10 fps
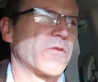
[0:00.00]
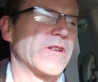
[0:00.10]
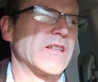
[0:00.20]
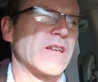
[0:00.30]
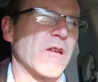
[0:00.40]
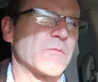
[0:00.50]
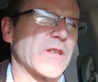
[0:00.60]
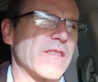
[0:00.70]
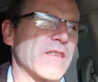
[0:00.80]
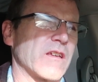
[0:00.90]
3
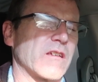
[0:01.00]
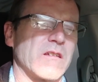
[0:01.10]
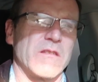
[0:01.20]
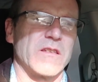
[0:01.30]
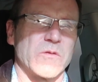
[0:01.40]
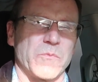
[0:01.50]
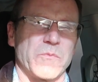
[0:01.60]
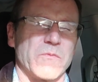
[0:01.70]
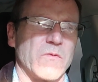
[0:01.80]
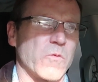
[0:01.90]
times, I think, this
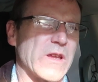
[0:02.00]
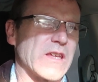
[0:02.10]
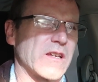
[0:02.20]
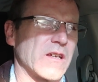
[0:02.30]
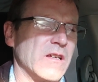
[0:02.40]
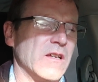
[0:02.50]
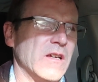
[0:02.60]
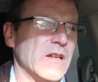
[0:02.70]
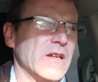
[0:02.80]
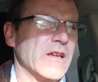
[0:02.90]
week,
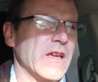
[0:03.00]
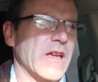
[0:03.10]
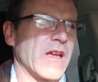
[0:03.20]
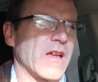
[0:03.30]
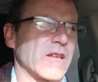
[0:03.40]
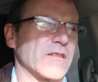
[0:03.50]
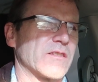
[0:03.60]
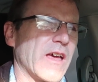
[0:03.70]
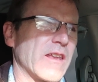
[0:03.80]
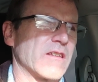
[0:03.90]
and
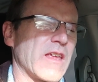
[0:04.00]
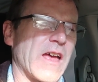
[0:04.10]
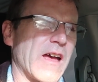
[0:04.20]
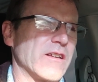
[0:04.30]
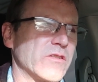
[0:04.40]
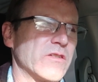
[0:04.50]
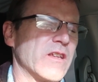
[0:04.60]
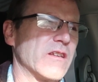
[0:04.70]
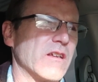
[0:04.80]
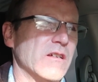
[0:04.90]
decided, yeah, I just
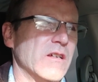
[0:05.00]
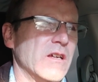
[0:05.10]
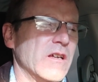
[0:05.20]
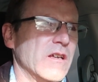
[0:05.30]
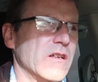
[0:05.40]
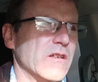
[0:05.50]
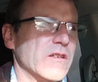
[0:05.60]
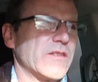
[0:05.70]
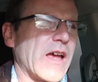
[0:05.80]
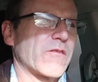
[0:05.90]
need to
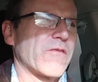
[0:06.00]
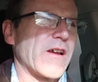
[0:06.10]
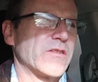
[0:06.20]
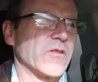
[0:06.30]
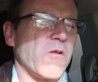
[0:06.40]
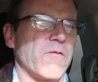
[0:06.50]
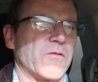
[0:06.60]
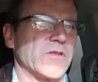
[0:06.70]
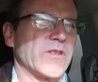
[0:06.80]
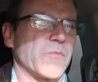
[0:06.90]
sacrifice and go
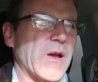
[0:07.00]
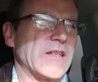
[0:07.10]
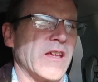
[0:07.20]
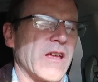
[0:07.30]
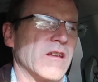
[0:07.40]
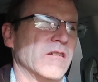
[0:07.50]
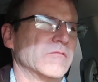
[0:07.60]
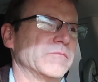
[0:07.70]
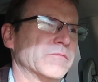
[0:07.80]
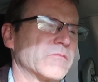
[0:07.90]
for a
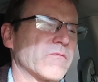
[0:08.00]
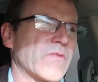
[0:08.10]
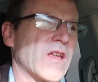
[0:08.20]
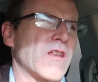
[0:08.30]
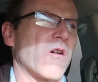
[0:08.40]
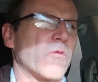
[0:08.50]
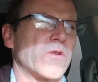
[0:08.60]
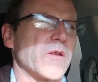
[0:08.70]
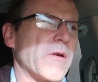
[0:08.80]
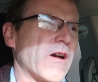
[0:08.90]
6x10 and not
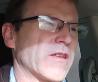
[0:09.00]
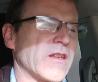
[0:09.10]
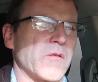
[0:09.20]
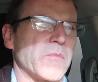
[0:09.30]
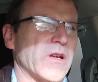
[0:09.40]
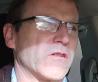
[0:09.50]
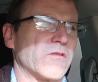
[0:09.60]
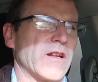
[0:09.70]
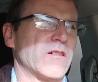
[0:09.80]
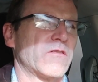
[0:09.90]
worry about getting a bigger
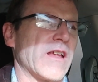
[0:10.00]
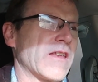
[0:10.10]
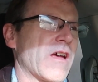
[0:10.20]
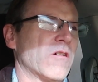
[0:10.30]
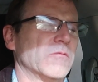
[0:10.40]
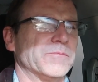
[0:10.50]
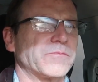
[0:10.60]
trailer right now.